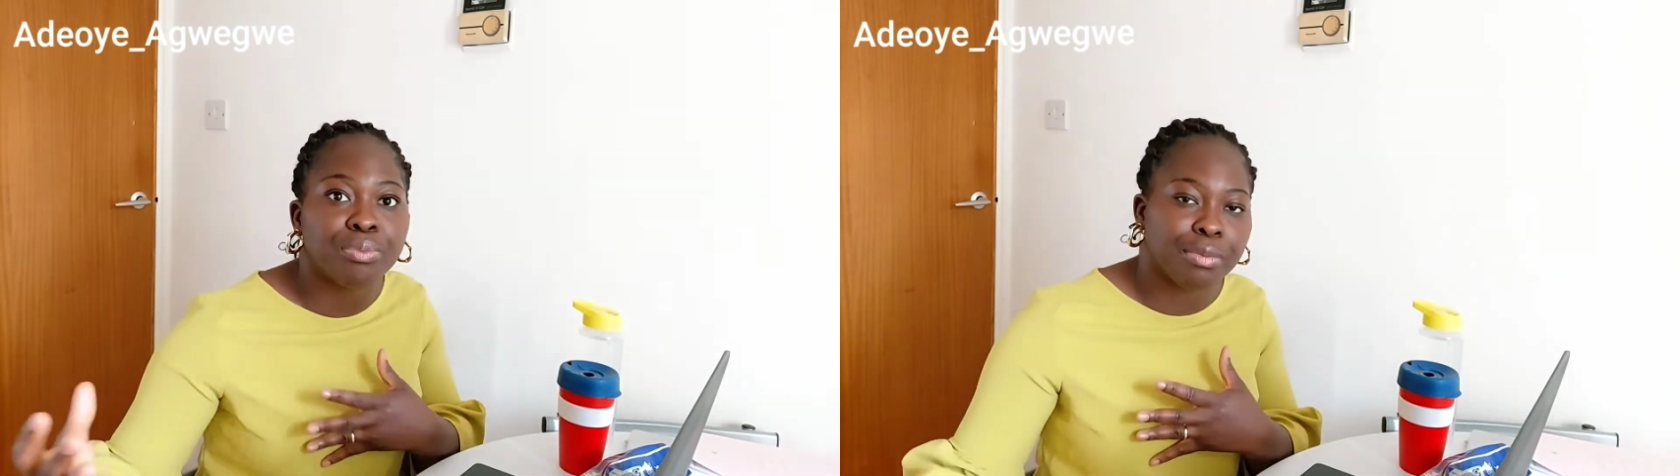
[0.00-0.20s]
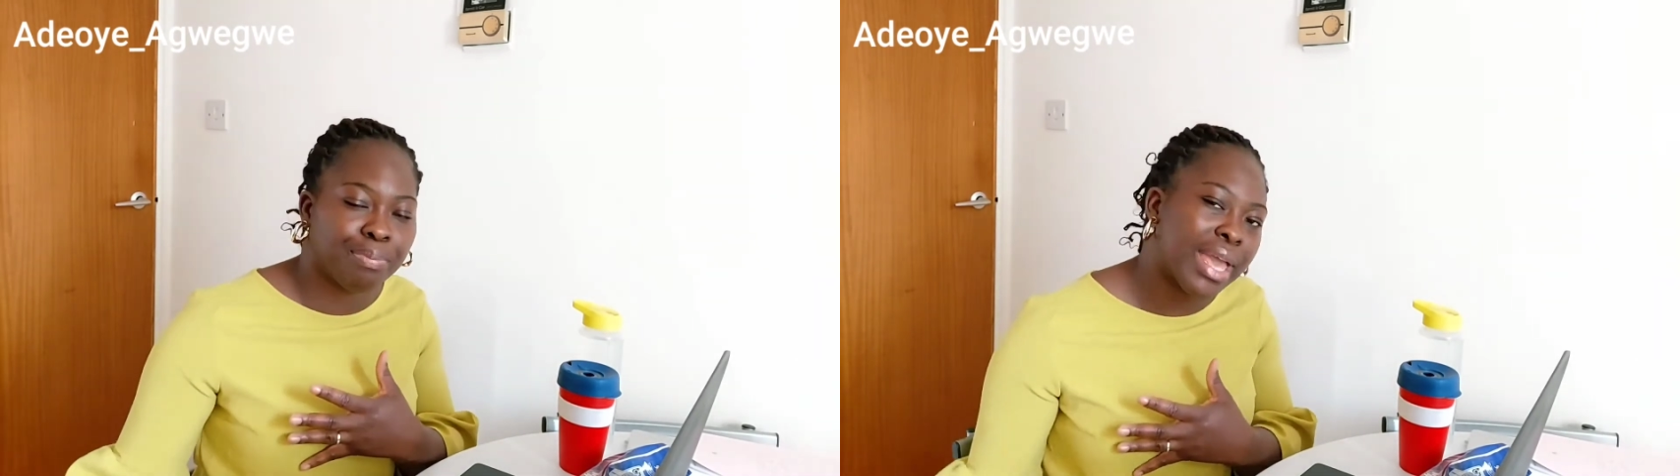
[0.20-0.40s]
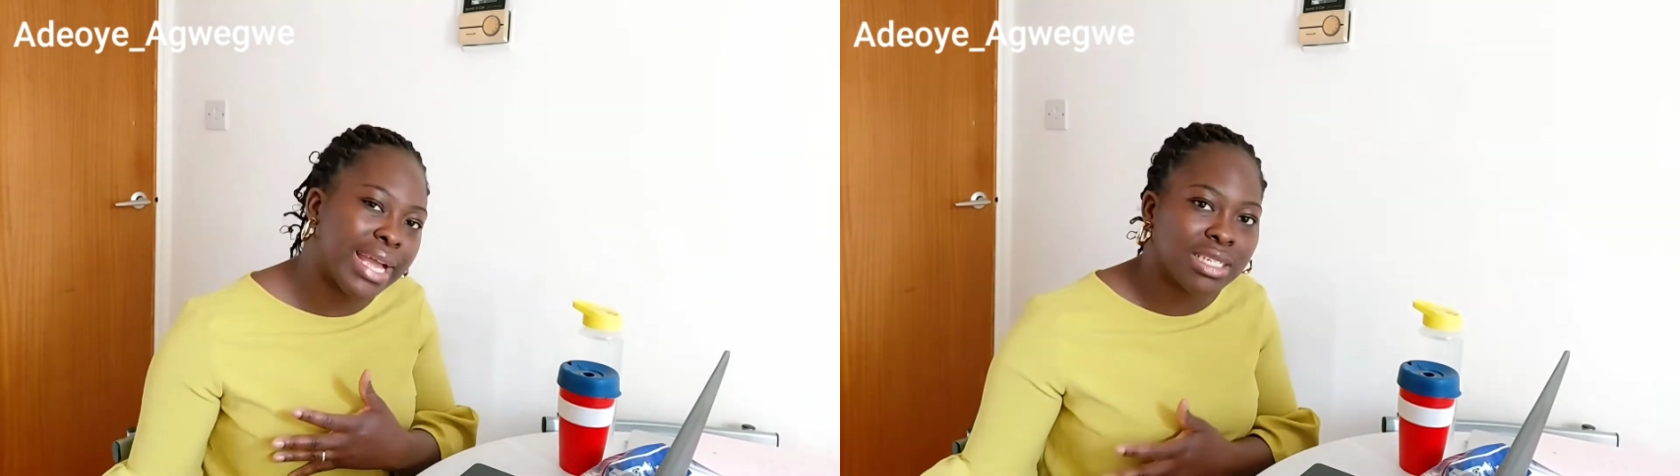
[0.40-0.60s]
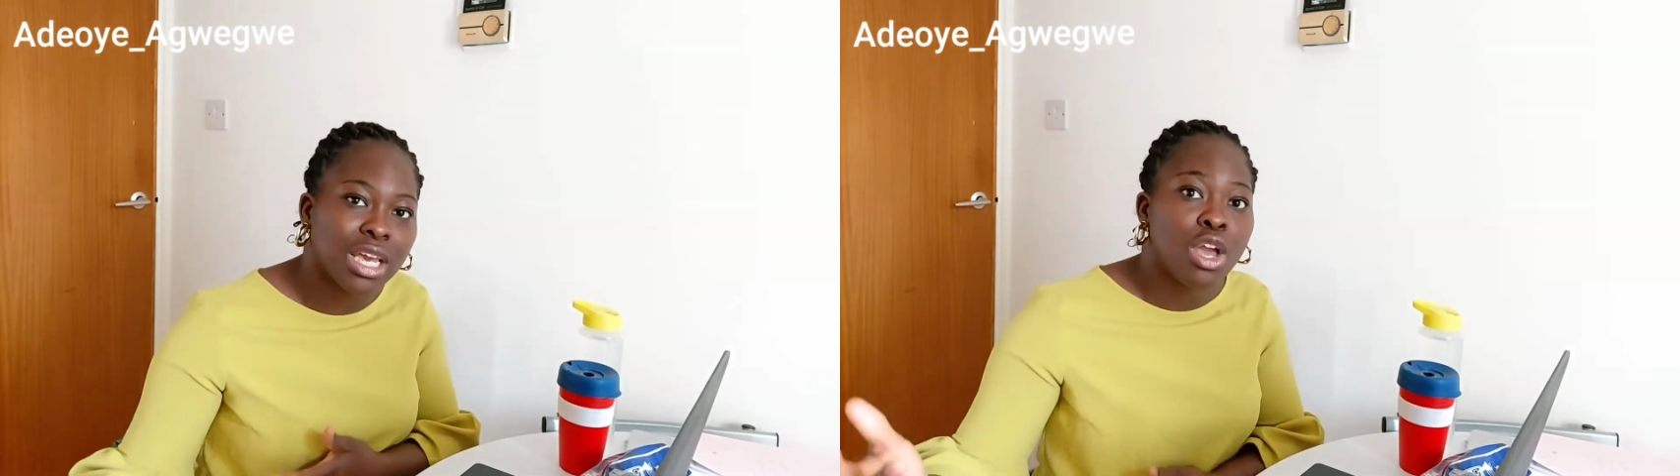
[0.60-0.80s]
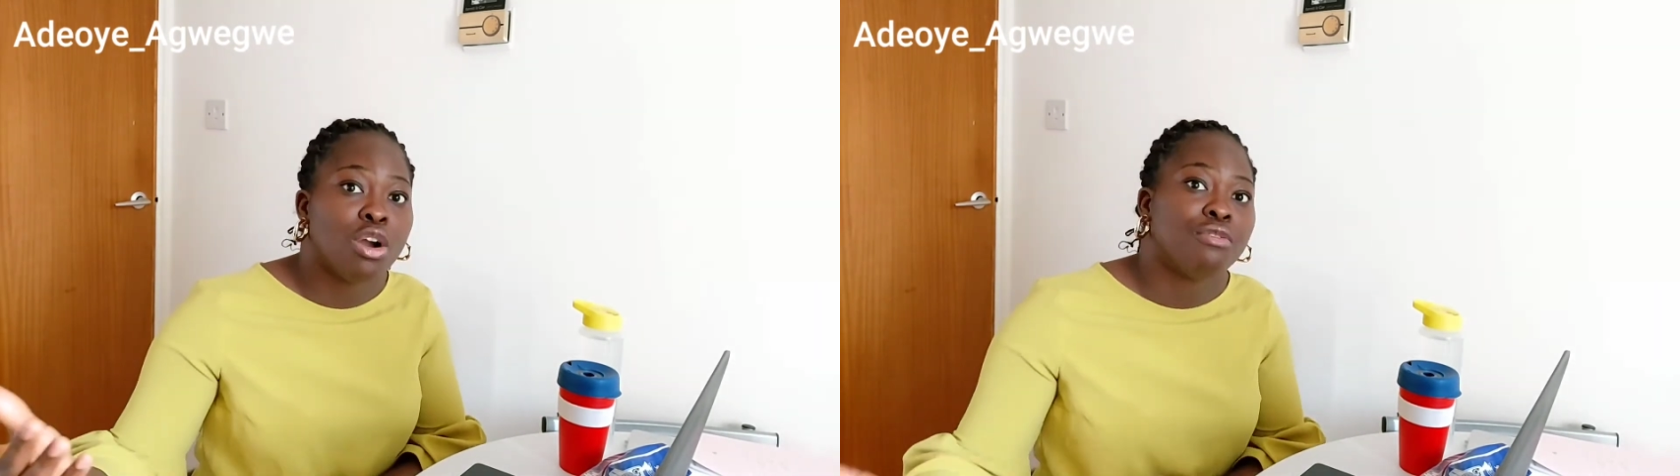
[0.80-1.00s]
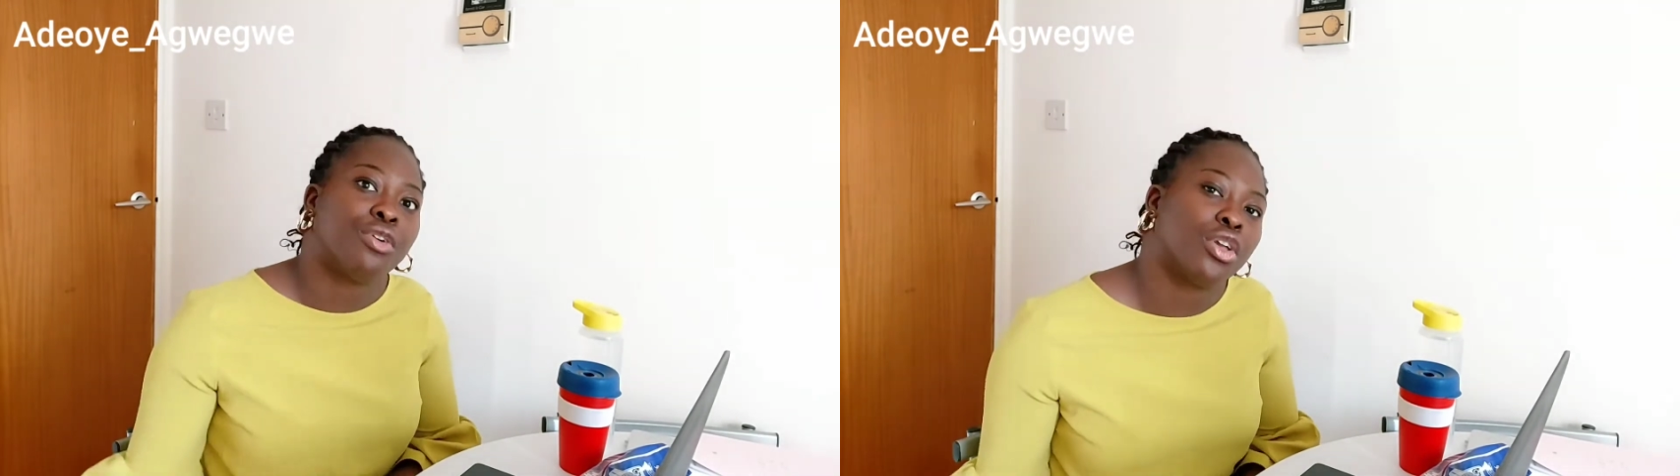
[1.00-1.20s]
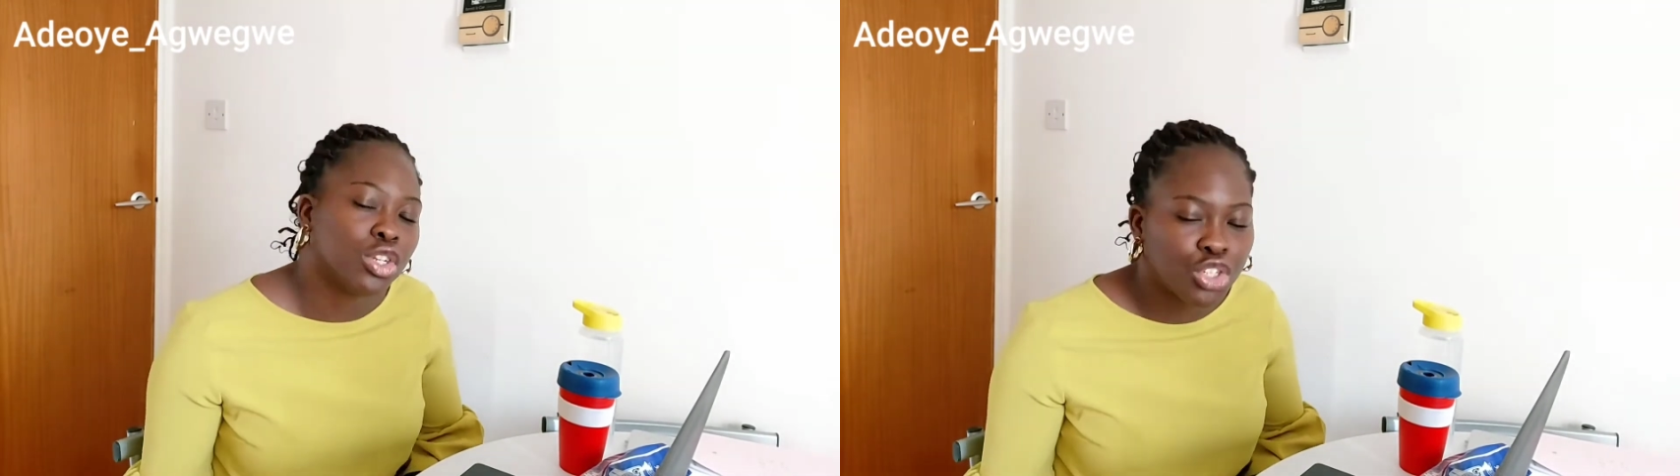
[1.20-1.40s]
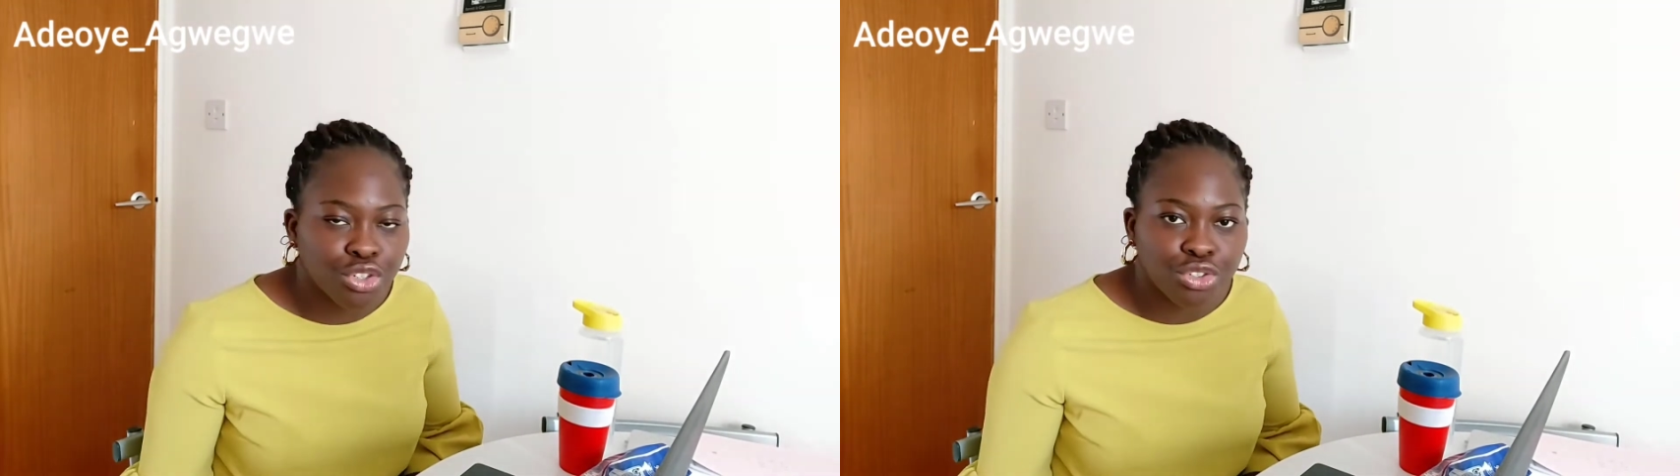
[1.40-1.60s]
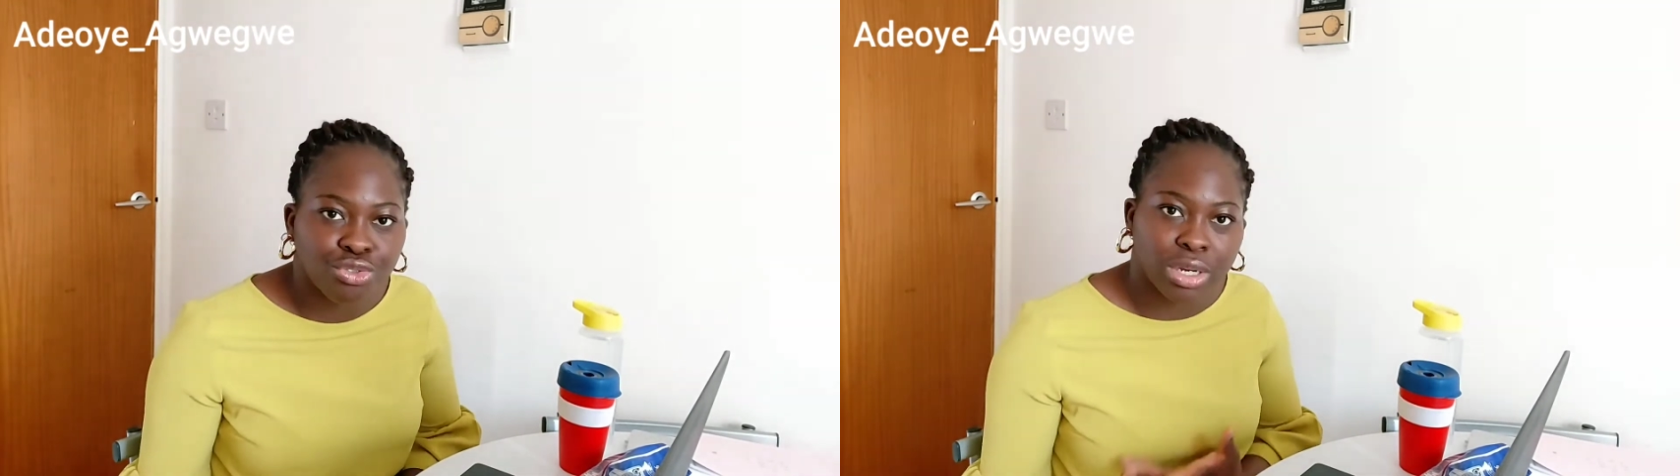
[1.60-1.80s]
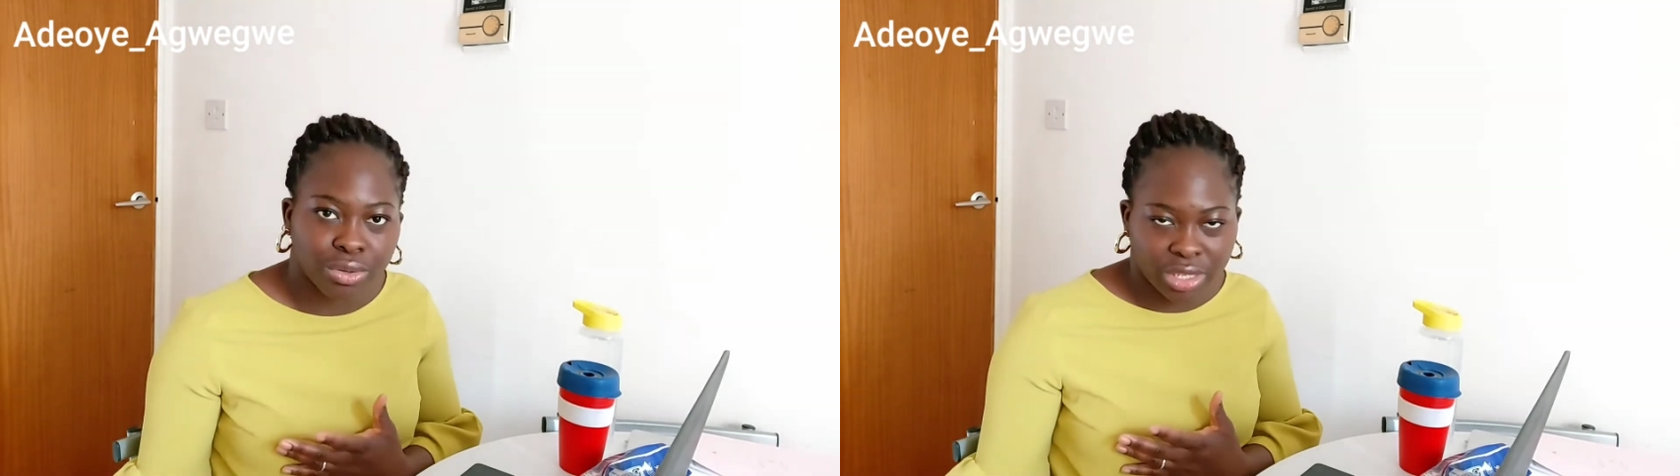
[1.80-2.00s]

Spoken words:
prepared for your children.